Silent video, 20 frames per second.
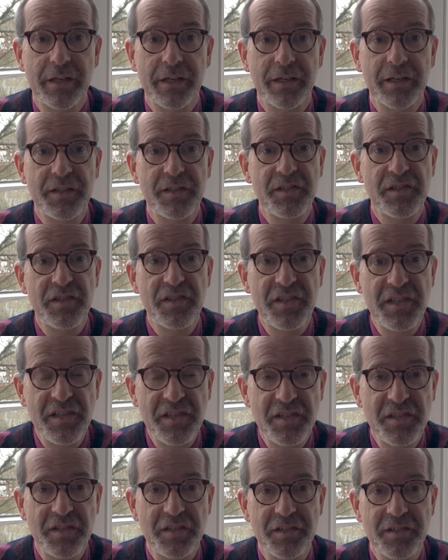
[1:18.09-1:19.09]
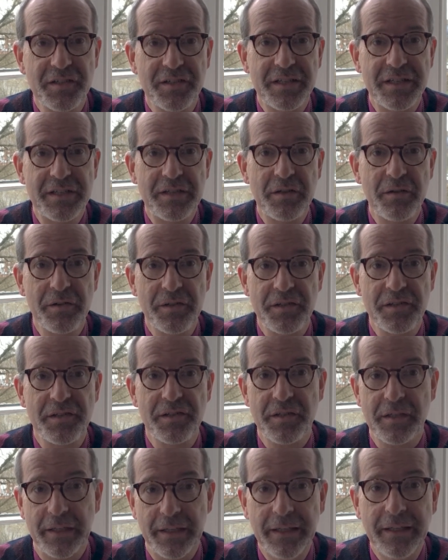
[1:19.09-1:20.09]
consistent
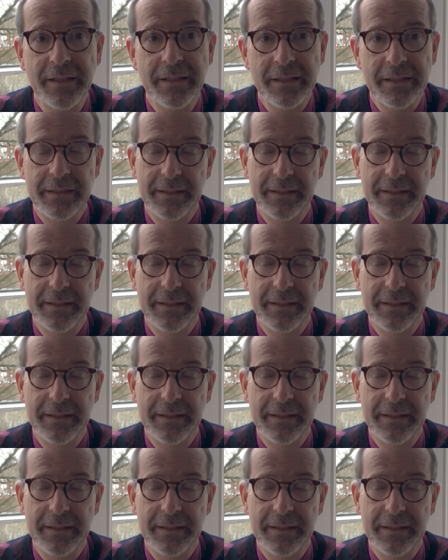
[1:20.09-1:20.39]
dishonesty,